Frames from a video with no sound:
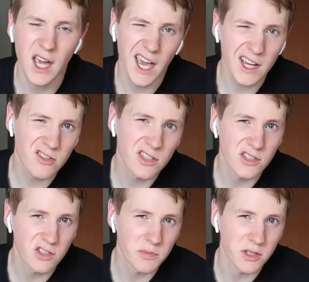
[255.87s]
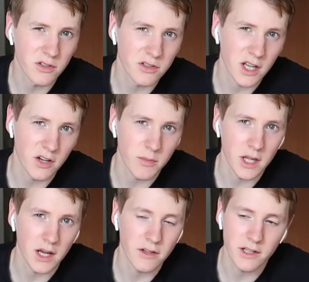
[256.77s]
Actually, just because kind of my
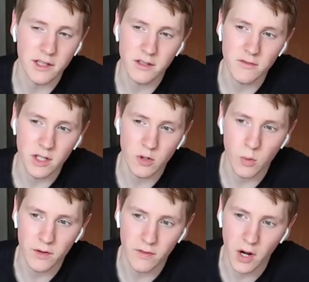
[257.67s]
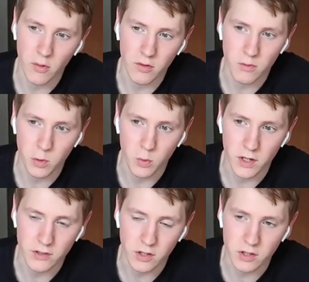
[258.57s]
last LinkedIn video went viral
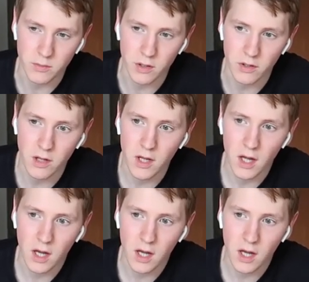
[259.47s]
where I talked about